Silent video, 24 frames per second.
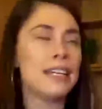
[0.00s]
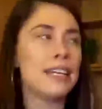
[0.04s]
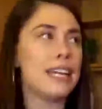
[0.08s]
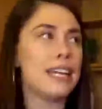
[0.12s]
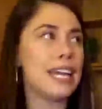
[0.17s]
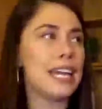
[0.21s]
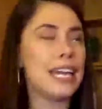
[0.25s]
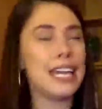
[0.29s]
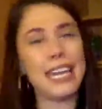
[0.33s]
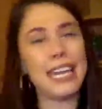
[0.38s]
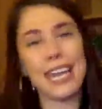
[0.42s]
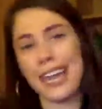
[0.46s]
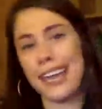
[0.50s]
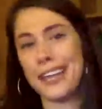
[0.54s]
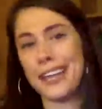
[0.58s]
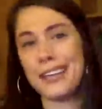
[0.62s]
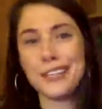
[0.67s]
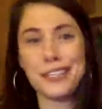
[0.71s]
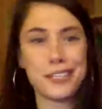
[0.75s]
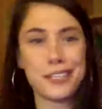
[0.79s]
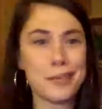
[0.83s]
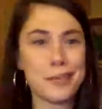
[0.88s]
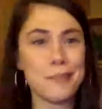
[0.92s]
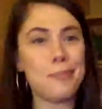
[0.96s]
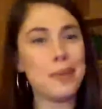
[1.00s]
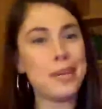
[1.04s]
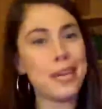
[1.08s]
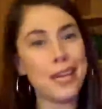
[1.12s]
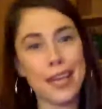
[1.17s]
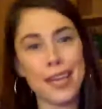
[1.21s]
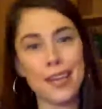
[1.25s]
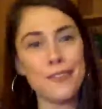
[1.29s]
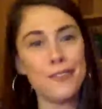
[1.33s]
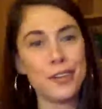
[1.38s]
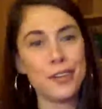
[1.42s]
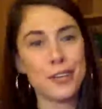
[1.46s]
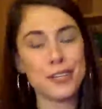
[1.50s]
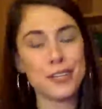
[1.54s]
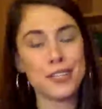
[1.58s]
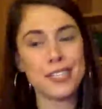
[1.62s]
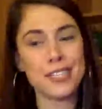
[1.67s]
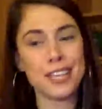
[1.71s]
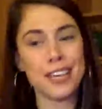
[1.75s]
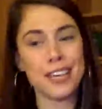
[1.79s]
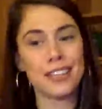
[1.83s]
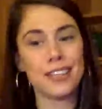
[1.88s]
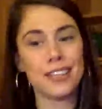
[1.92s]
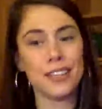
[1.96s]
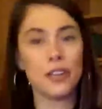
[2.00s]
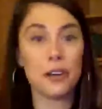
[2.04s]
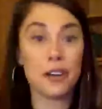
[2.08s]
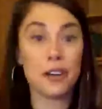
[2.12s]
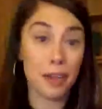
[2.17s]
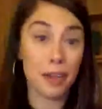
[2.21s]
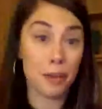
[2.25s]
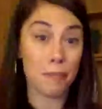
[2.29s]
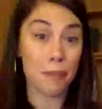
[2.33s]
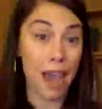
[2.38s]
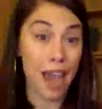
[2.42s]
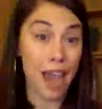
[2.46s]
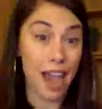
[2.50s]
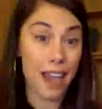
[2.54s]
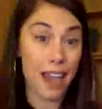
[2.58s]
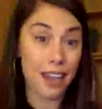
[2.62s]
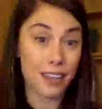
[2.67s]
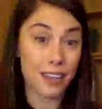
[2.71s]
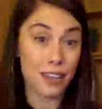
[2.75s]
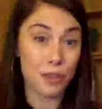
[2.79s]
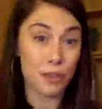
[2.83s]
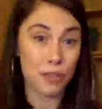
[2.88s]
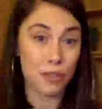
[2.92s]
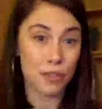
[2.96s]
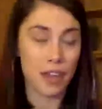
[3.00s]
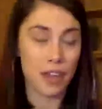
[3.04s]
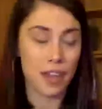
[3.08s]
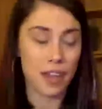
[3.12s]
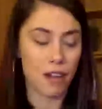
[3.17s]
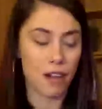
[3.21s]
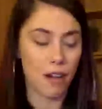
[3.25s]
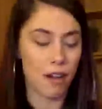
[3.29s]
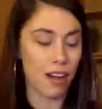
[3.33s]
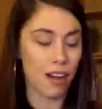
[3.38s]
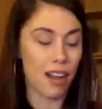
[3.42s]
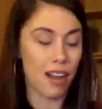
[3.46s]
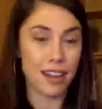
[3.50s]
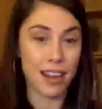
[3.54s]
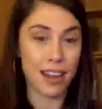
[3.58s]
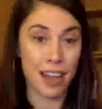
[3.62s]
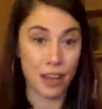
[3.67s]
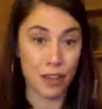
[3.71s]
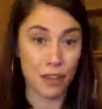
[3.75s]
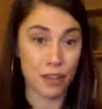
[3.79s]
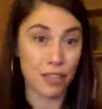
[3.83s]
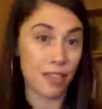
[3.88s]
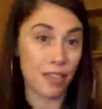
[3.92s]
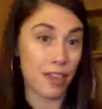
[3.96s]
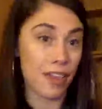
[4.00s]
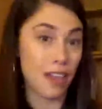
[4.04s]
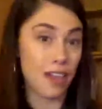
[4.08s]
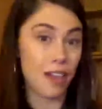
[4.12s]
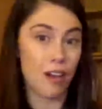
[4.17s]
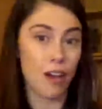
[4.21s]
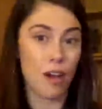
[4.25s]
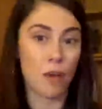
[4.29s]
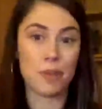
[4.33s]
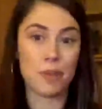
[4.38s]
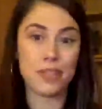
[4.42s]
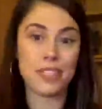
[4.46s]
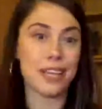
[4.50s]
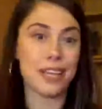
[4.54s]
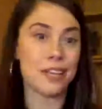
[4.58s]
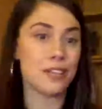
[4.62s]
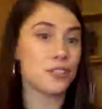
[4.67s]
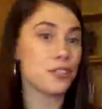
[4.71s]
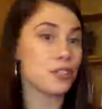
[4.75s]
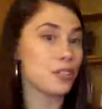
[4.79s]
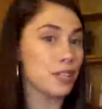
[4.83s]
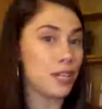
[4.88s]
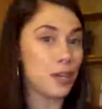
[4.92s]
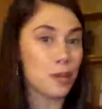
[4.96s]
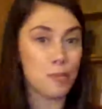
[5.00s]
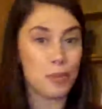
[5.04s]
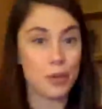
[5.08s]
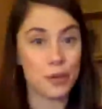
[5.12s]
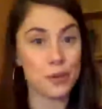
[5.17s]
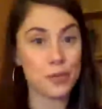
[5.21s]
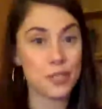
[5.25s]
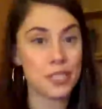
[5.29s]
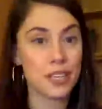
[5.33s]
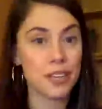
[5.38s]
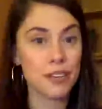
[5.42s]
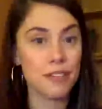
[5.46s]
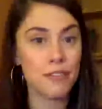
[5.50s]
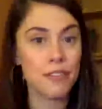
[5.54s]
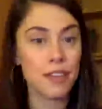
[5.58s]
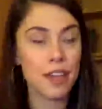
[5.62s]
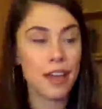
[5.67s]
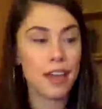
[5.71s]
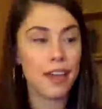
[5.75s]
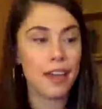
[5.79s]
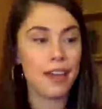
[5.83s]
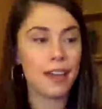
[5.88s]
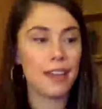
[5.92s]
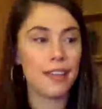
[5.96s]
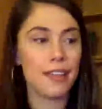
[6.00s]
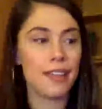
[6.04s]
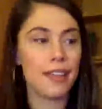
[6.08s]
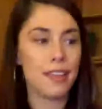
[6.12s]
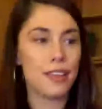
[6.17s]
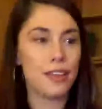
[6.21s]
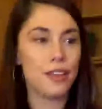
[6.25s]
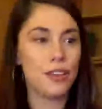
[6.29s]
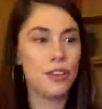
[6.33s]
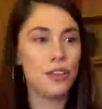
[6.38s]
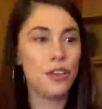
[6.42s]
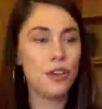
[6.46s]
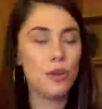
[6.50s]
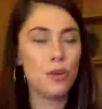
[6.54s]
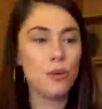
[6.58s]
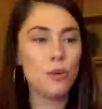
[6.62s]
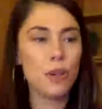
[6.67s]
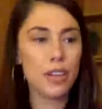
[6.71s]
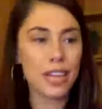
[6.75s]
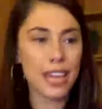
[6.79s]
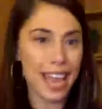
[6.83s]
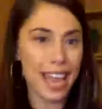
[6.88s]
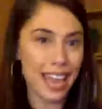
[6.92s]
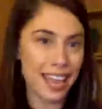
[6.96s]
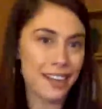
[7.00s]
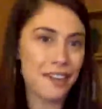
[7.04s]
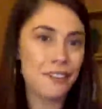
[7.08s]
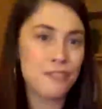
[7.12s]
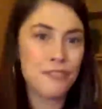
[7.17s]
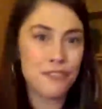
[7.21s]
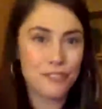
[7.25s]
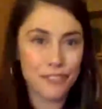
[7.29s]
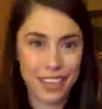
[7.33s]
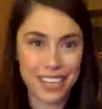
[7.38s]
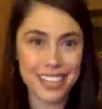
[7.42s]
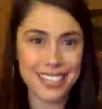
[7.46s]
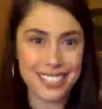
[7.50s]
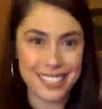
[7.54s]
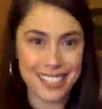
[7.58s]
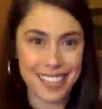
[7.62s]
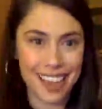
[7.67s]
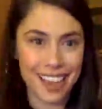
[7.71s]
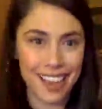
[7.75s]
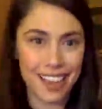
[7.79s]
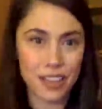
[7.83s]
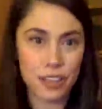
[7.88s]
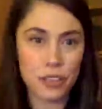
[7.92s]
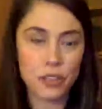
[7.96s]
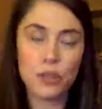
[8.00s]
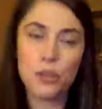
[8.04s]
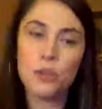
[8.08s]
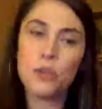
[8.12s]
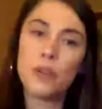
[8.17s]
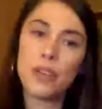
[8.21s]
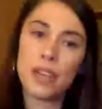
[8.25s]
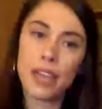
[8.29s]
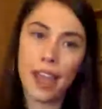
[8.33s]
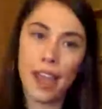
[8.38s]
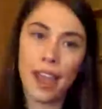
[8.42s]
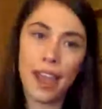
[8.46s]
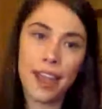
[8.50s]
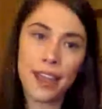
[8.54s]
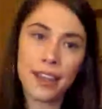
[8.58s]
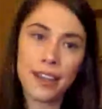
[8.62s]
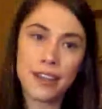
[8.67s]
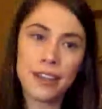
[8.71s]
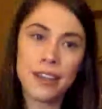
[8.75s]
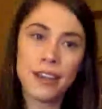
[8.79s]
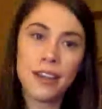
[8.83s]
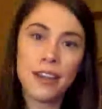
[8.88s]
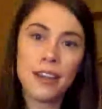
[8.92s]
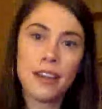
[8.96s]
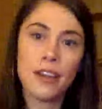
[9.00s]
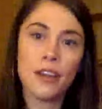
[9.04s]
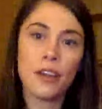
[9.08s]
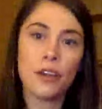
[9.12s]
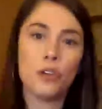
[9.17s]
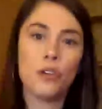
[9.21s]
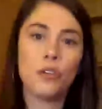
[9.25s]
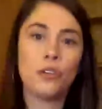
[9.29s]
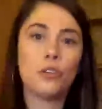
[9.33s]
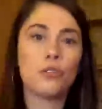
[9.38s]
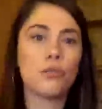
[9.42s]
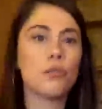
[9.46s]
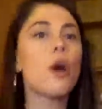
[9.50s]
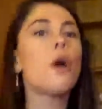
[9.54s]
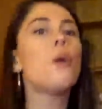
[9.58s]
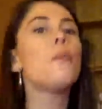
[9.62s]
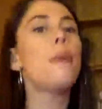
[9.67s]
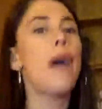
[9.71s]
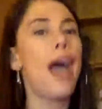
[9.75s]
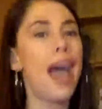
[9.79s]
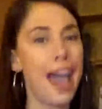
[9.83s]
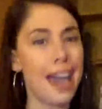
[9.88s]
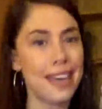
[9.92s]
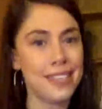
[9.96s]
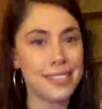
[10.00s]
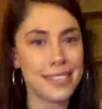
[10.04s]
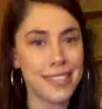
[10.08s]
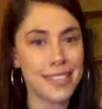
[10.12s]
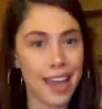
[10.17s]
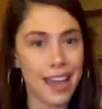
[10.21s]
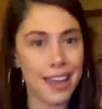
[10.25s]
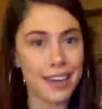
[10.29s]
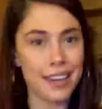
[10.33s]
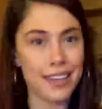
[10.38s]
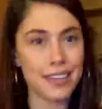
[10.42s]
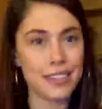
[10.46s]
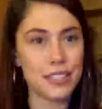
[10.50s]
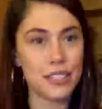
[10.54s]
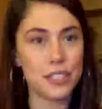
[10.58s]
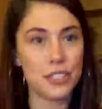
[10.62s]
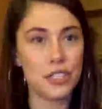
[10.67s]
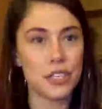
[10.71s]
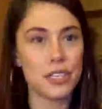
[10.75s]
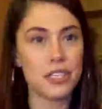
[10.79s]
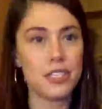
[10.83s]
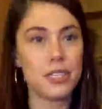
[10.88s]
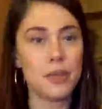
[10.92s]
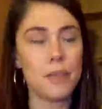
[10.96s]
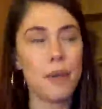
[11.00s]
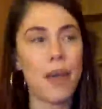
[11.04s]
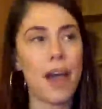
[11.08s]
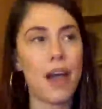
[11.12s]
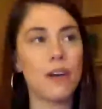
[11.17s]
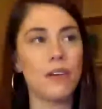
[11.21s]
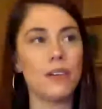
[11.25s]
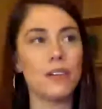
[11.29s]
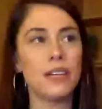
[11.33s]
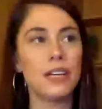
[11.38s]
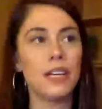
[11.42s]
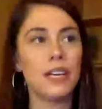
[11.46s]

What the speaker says: engaged in behaviors that looking back you think are unhealthy, are potentially abusive, you can fix that. You can grow past that. It's just about,